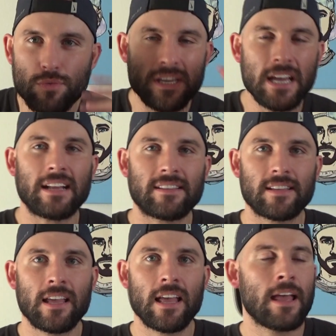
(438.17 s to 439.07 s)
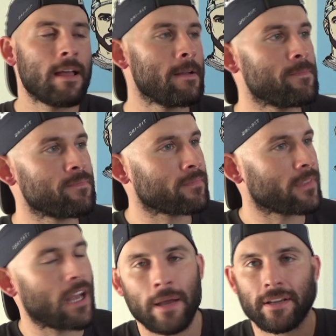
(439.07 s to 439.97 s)
get it?
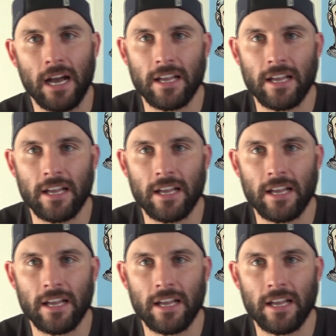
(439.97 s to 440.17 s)
I'm